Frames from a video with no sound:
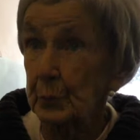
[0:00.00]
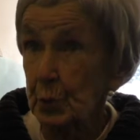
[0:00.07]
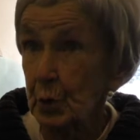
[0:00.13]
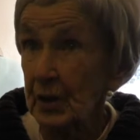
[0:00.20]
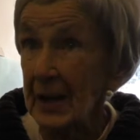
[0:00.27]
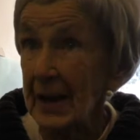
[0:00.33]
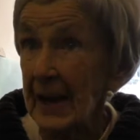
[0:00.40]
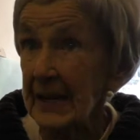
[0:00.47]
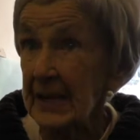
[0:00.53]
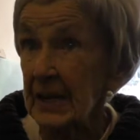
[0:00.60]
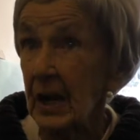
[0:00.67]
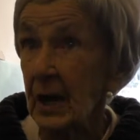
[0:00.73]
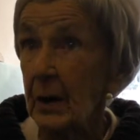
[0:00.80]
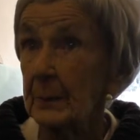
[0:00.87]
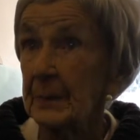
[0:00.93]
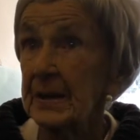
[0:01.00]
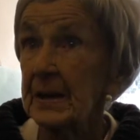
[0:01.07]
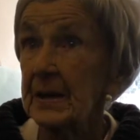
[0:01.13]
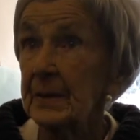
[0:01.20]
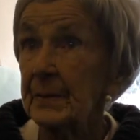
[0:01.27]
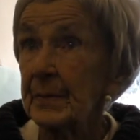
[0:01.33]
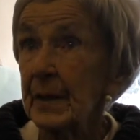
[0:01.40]
the Land
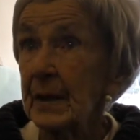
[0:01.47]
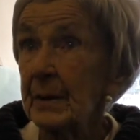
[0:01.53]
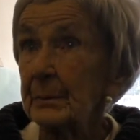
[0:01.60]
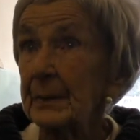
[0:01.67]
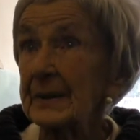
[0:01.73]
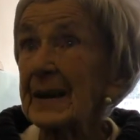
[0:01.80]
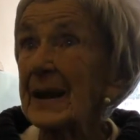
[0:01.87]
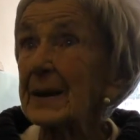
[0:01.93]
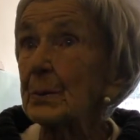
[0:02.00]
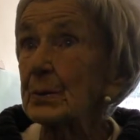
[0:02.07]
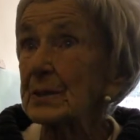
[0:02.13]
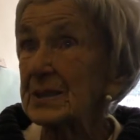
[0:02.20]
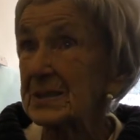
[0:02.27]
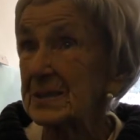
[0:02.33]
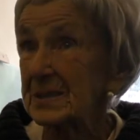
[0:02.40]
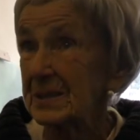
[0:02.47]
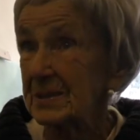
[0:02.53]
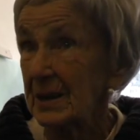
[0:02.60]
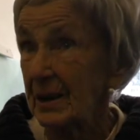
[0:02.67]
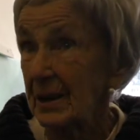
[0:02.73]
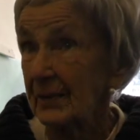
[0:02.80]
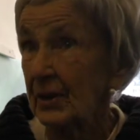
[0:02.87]
Army, but I was
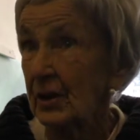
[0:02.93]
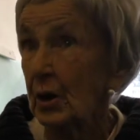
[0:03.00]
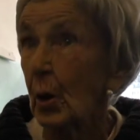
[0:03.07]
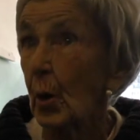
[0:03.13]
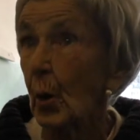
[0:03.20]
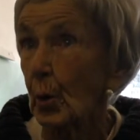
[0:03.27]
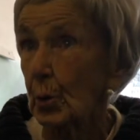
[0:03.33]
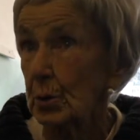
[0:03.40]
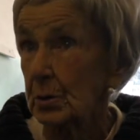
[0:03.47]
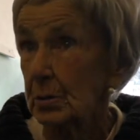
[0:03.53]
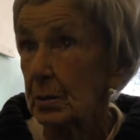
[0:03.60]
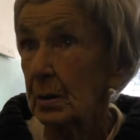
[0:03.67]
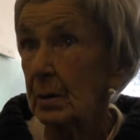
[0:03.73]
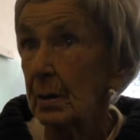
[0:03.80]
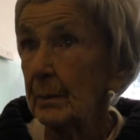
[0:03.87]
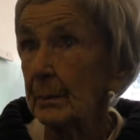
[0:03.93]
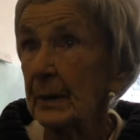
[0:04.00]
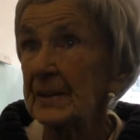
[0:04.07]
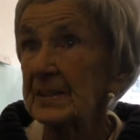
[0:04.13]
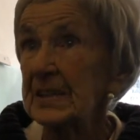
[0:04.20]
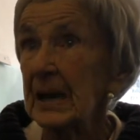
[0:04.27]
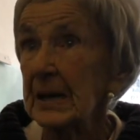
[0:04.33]
caught
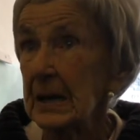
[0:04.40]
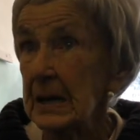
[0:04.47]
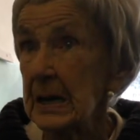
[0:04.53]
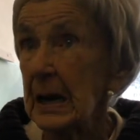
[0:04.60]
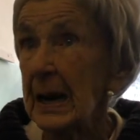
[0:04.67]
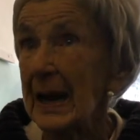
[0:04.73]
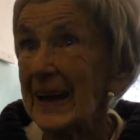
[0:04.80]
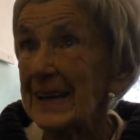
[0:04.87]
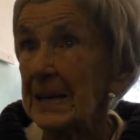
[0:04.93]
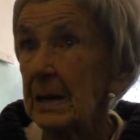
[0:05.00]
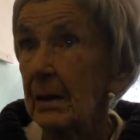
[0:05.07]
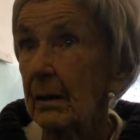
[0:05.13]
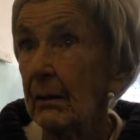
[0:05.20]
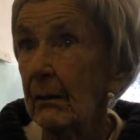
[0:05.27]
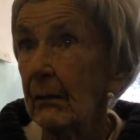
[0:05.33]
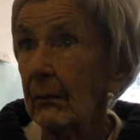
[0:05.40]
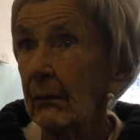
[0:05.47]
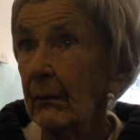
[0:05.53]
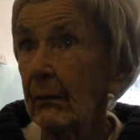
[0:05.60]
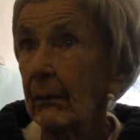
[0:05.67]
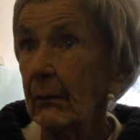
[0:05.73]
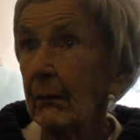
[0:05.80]
by telling a lie.
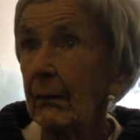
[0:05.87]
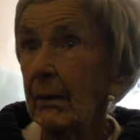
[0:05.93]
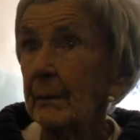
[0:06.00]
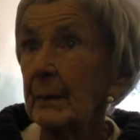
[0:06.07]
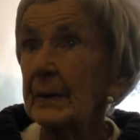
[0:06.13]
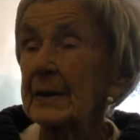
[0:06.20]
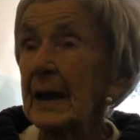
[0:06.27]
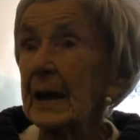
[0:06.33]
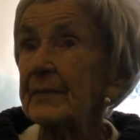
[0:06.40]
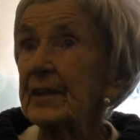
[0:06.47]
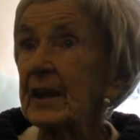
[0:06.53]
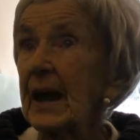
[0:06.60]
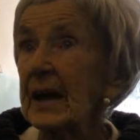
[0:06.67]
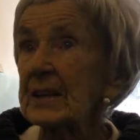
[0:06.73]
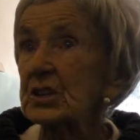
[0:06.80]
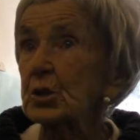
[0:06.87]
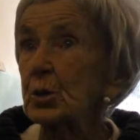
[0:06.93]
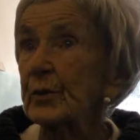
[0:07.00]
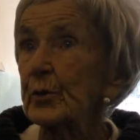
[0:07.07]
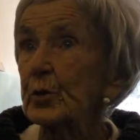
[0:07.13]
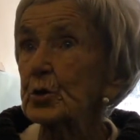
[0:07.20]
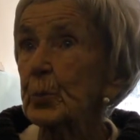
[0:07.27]
But they asked her
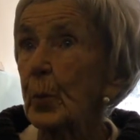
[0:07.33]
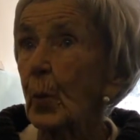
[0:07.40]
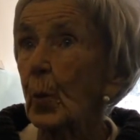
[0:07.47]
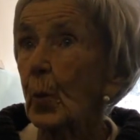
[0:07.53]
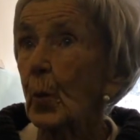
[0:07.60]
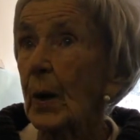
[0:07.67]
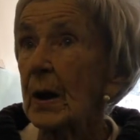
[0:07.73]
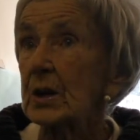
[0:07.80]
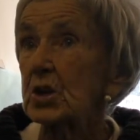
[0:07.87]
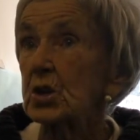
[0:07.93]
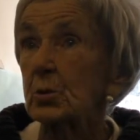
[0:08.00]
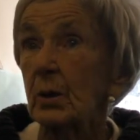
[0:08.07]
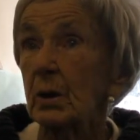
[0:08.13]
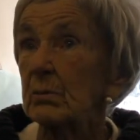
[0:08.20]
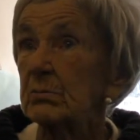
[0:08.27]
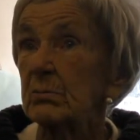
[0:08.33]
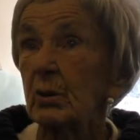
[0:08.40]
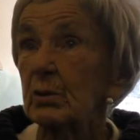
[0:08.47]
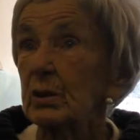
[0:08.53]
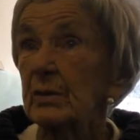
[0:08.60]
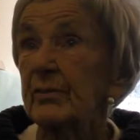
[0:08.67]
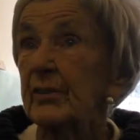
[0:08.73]
if we spoke Welsh. Well,
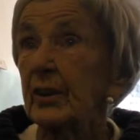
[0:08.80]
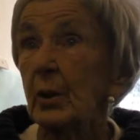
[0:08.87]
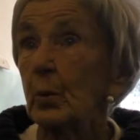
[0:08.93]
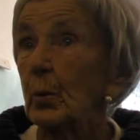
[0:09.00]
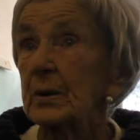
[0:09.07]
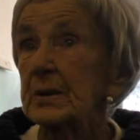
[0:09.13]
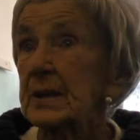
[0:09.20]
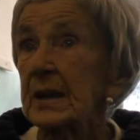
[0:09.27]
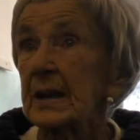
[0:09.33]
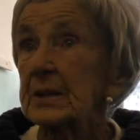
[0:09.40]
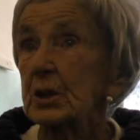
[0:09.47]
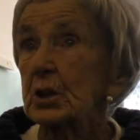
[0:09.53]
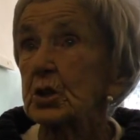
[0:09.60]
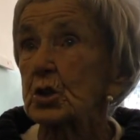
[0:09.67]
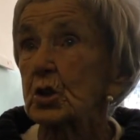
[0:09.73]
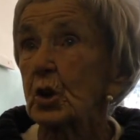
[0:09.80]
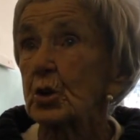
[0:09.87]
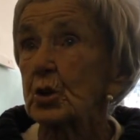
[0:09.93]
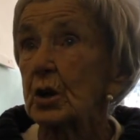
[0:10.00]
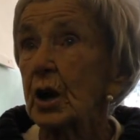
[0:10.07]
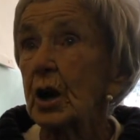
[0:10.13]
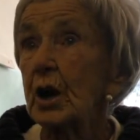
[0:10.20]
only fluent, I
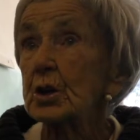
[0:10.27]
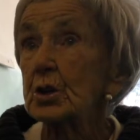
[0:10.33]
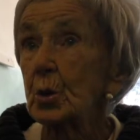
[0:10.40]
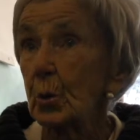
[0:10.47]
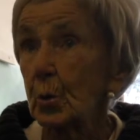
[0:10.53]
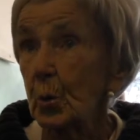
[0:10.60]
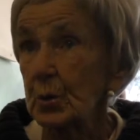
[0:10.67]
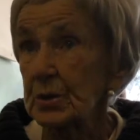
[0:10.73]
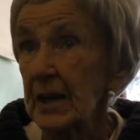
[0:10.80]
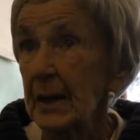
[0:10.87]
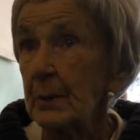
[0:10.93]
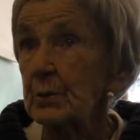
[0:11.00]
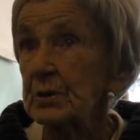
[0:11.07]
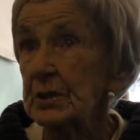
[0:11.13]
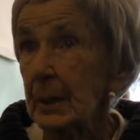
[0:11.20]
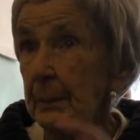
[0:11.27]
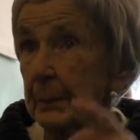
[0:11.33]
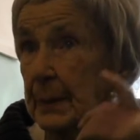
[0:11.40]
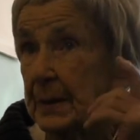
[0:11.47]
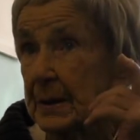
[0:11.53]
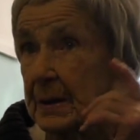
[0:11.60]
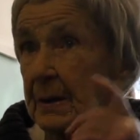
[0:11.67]
understood. So, of course, I was up
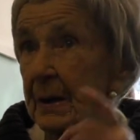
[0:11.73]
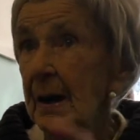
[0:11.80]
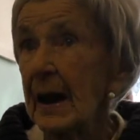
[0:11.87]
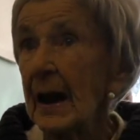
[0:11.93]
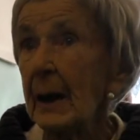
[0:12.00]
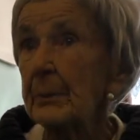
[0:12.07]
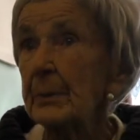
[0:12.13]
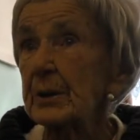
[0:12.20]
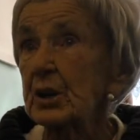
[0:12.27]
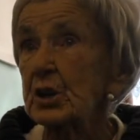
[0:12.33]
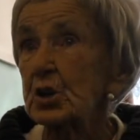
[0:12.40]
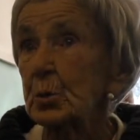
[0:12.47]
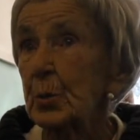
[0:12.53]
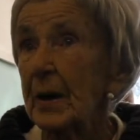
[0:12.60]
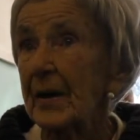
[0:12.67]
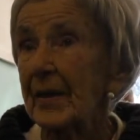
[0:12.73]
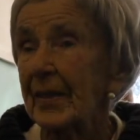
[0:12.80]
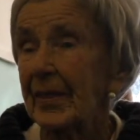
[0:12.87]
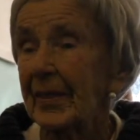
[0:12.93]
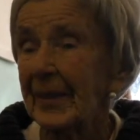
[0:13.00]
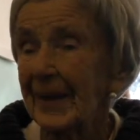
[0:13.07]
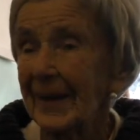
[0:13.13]
in Aberystwyth.
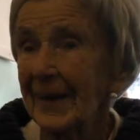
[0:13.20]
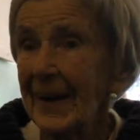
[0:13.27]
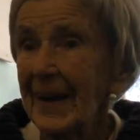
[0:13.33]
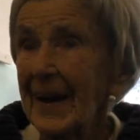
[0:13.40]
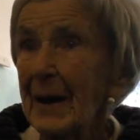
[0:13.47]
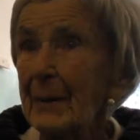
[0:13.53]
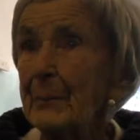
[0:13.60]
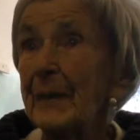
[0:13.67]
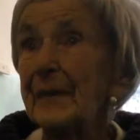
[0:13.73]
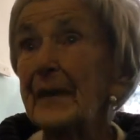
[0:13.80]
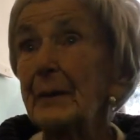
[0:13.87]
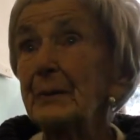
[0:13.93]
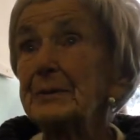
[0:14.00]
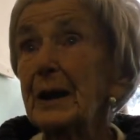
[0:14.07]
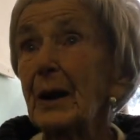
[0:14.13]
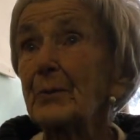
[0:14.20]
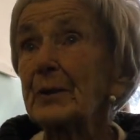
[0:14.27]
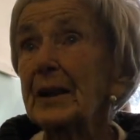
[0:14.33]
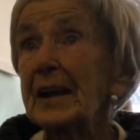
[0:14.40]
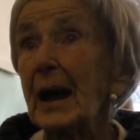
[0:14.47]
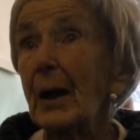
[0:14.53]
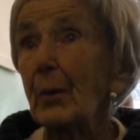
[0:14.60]
But they were down
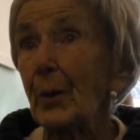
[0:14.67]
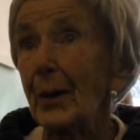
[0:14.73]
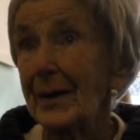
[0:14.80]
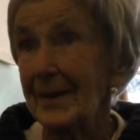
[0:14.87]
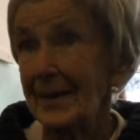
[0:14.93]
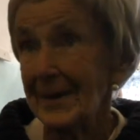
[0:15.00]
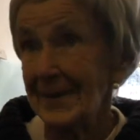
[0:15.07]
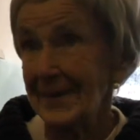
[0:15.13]
the Gower.